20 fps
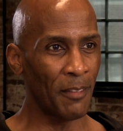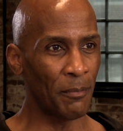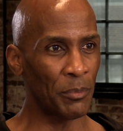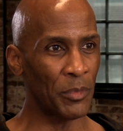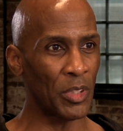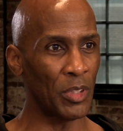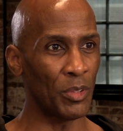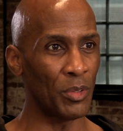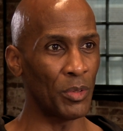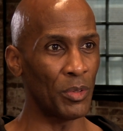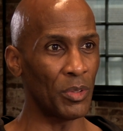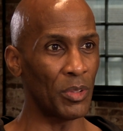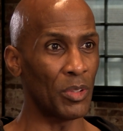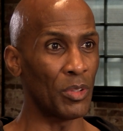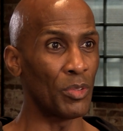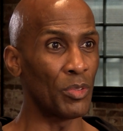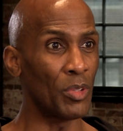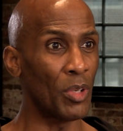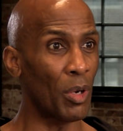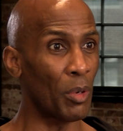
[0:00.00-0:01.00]
You
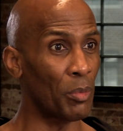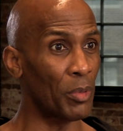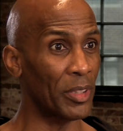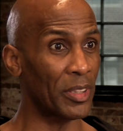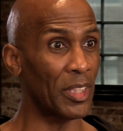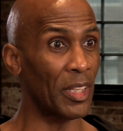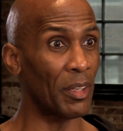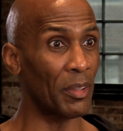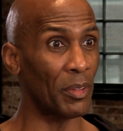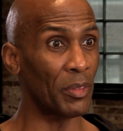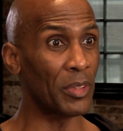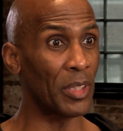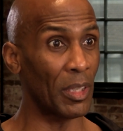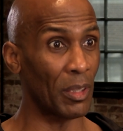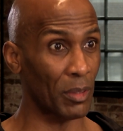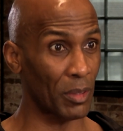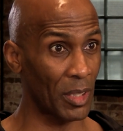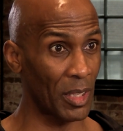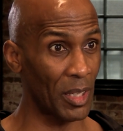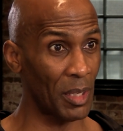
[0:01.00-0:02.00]
know what
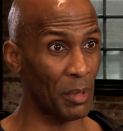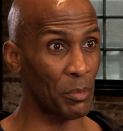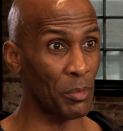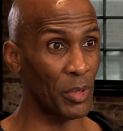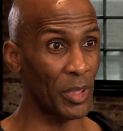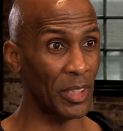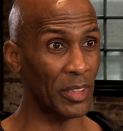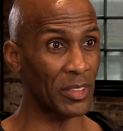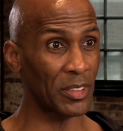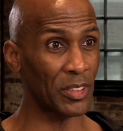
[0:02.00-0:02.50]
they'll come with.